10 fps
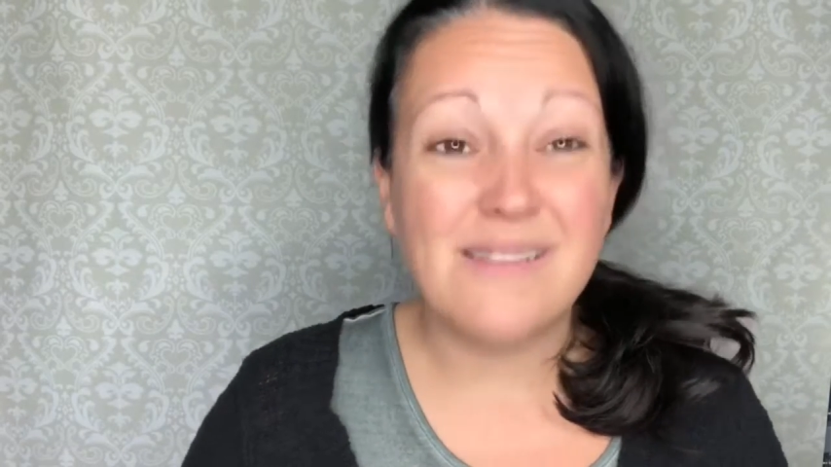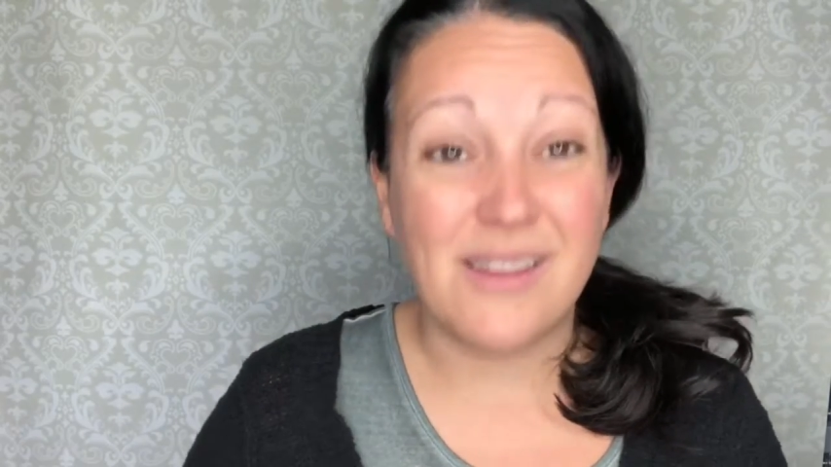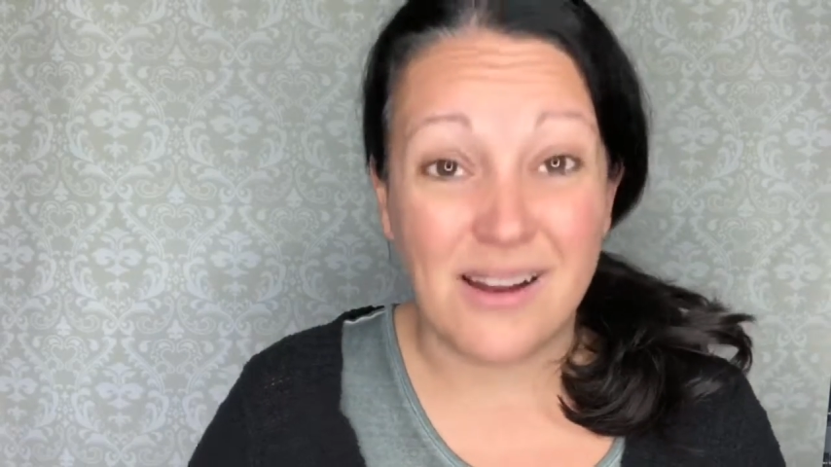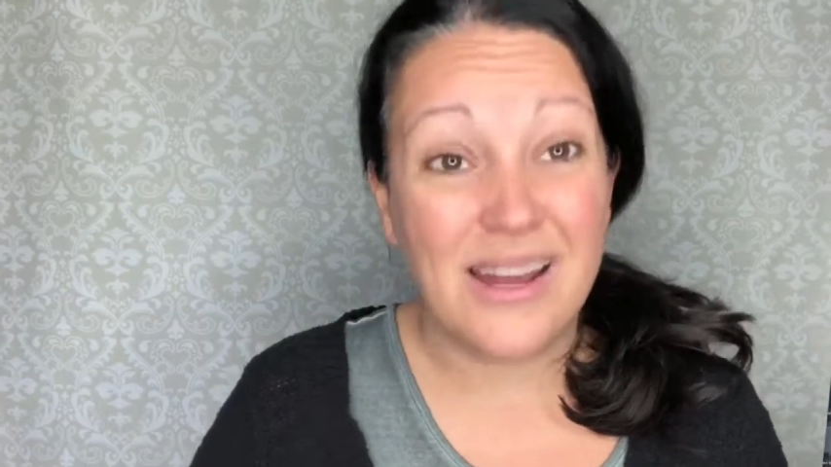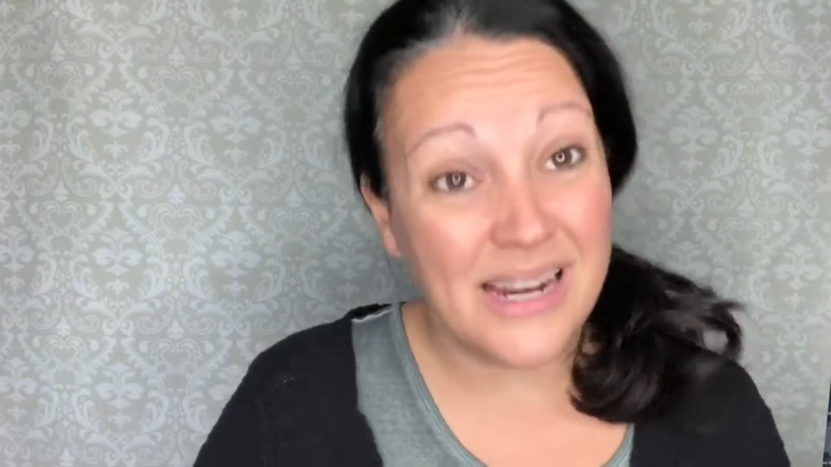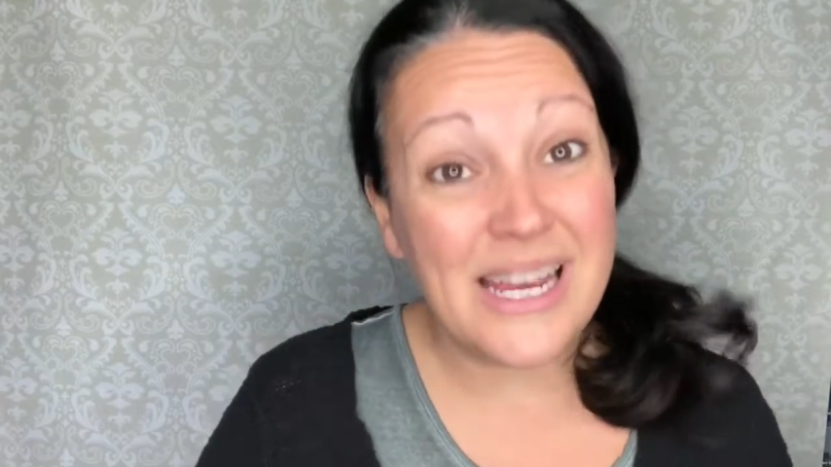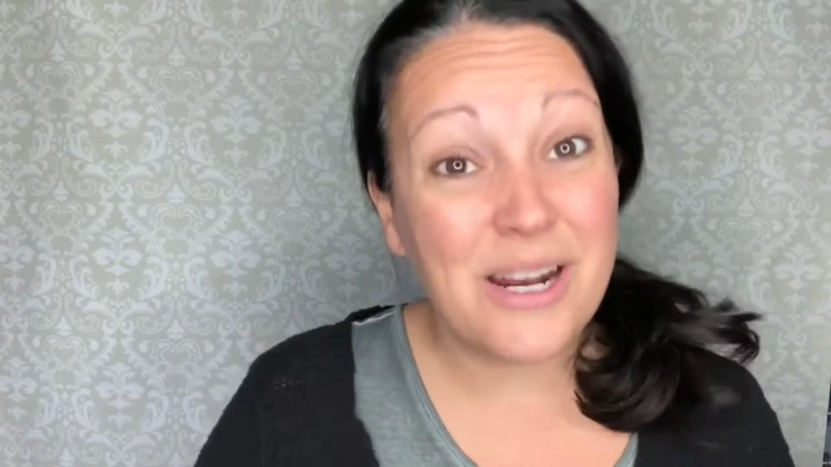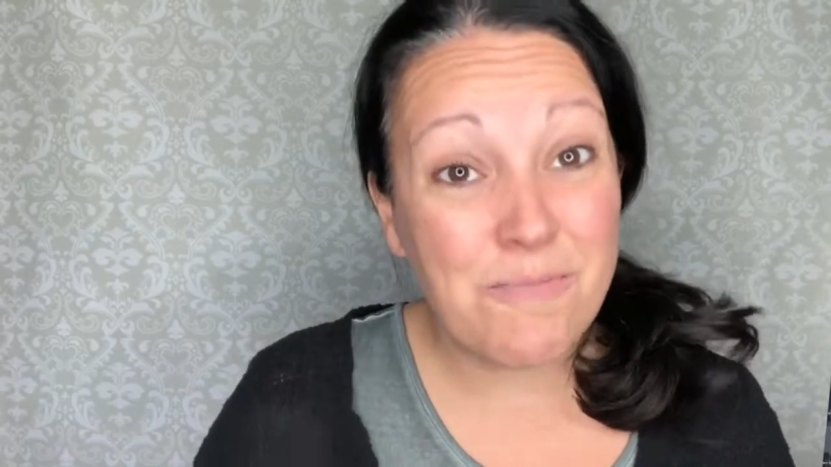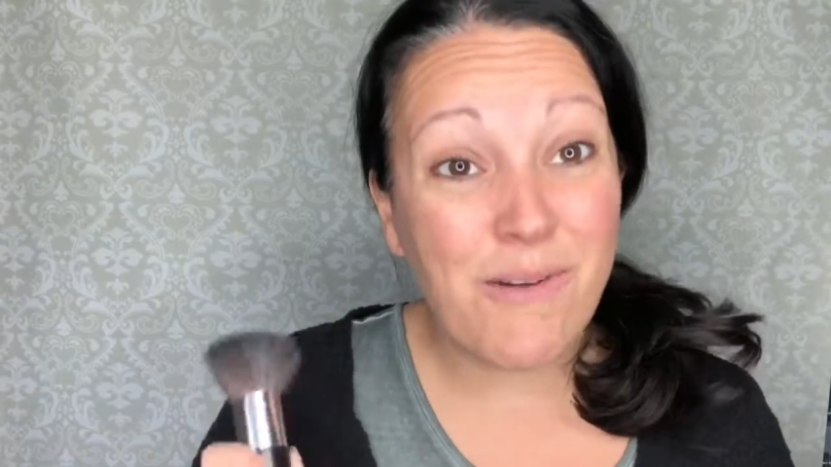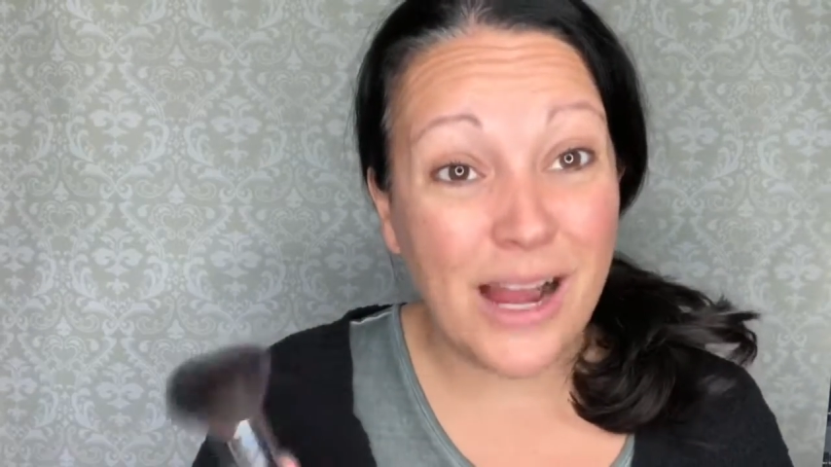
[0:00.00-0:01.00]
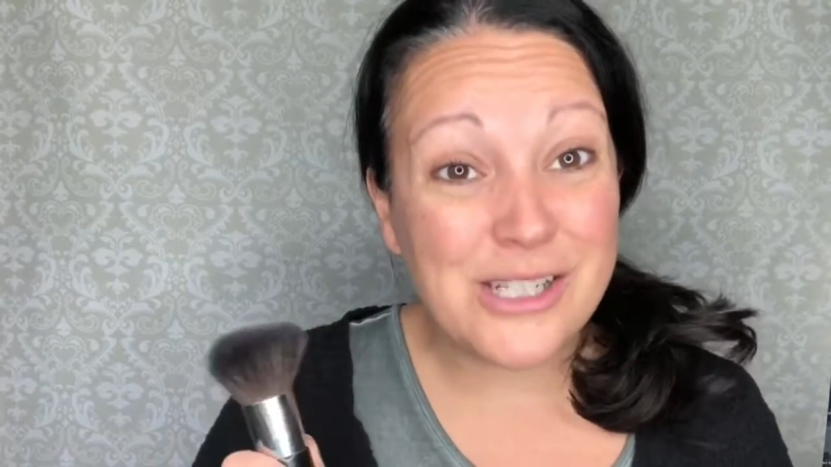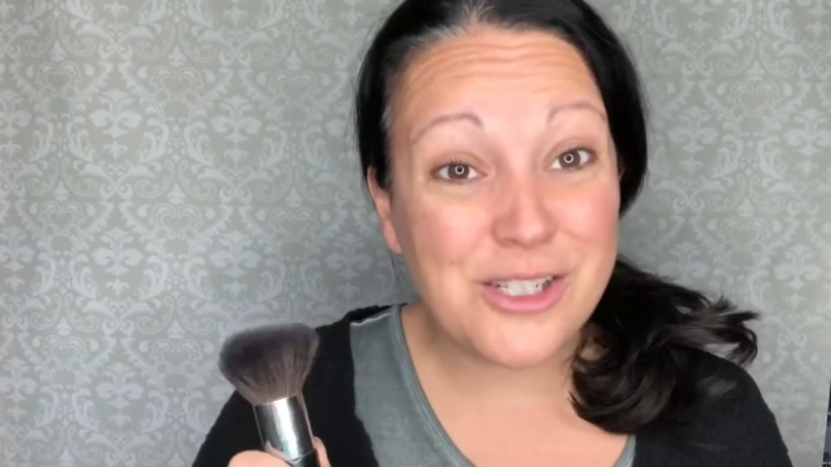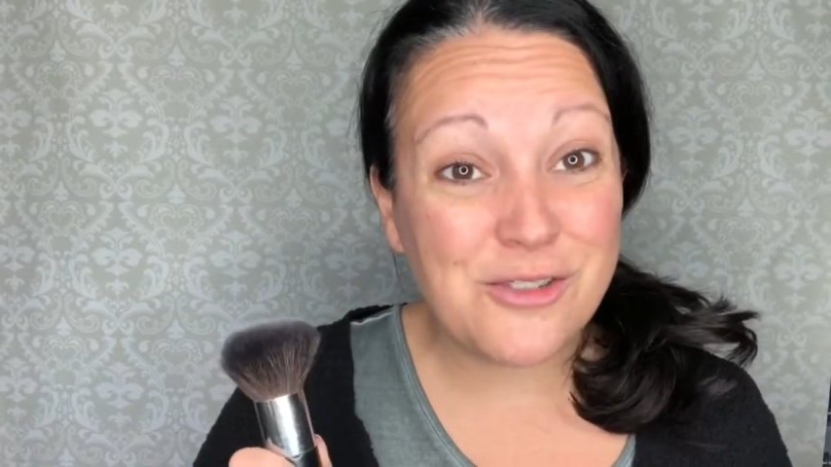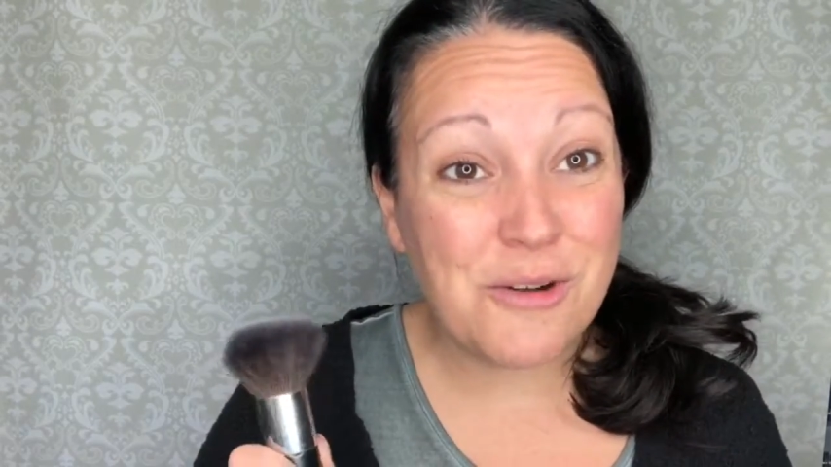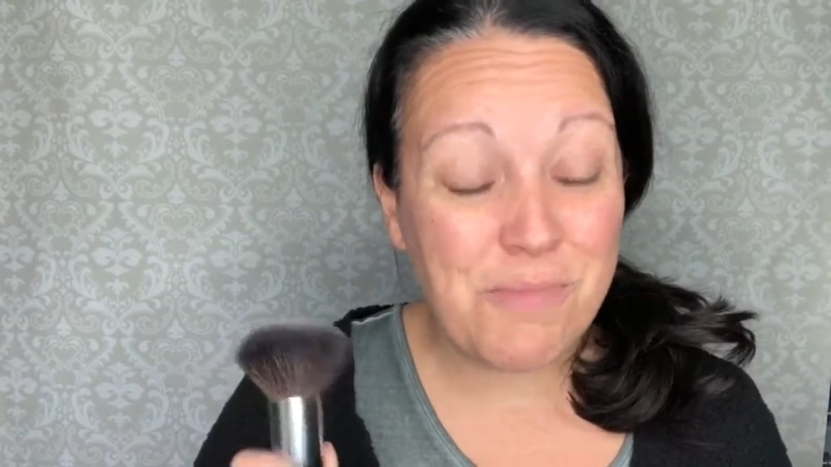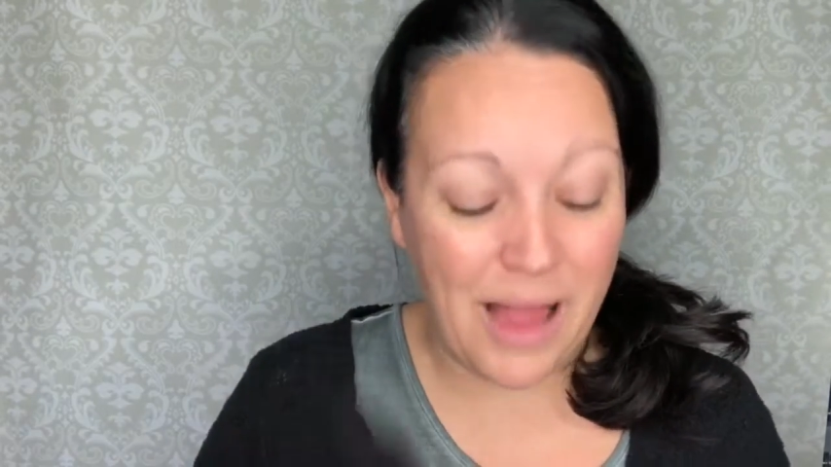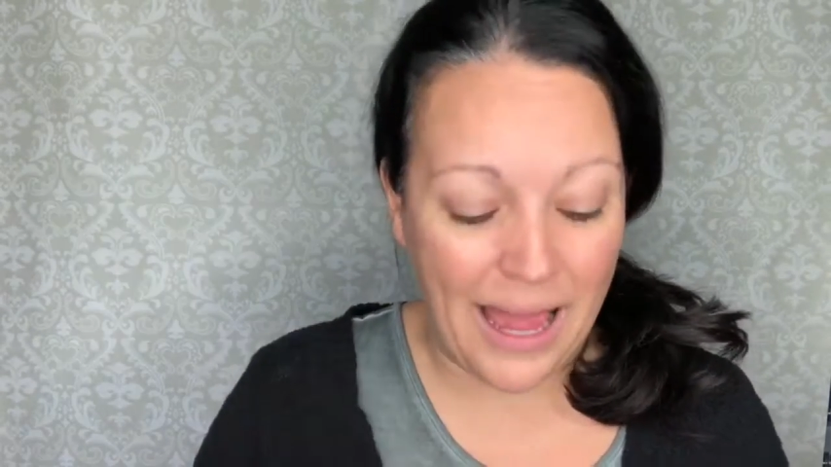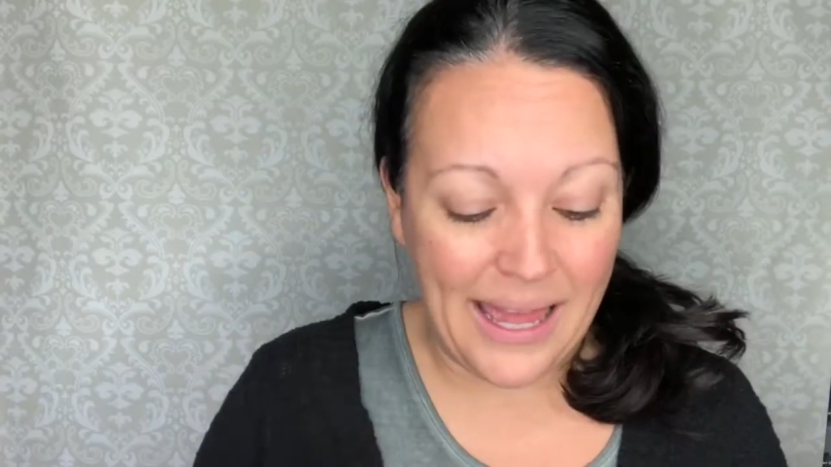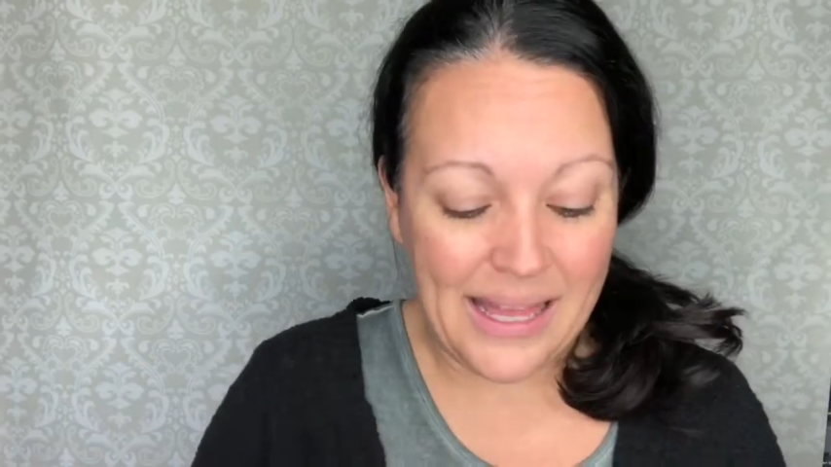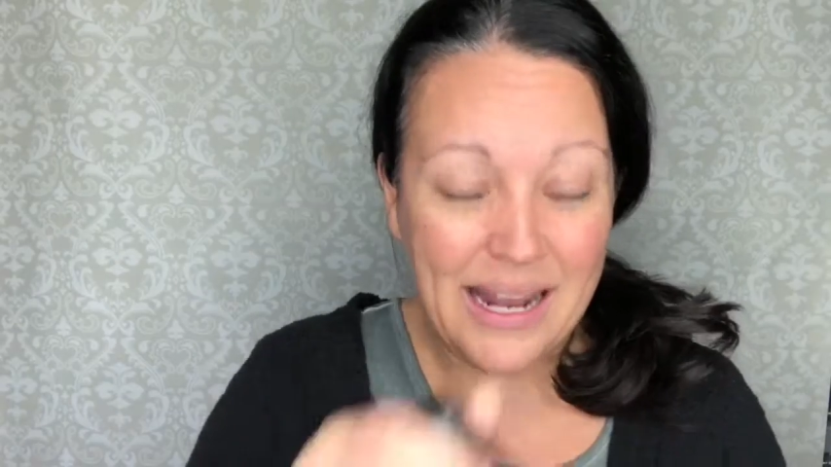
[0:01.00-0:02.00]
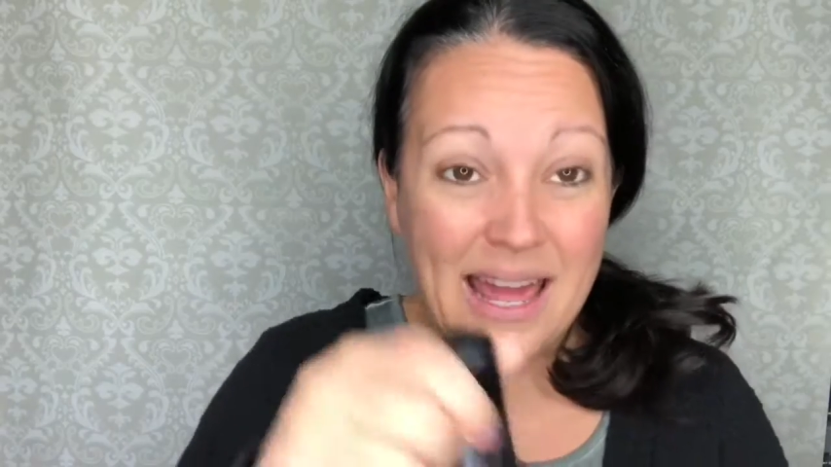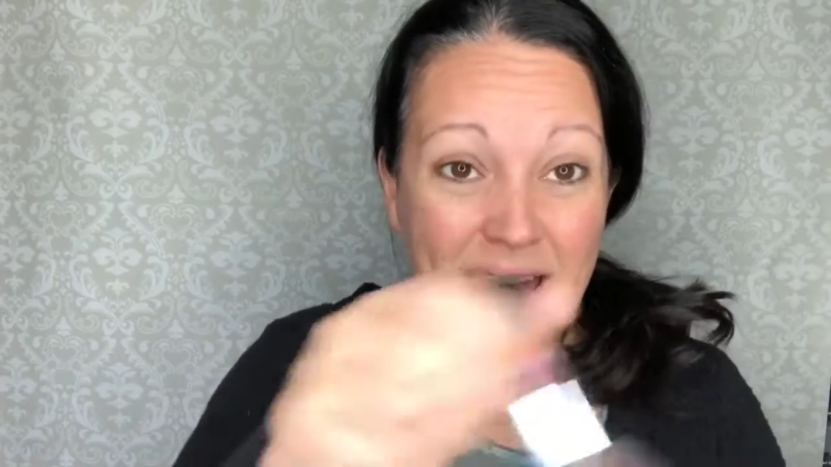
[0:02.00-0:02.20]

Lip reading: they're gonna need a brush to apply it.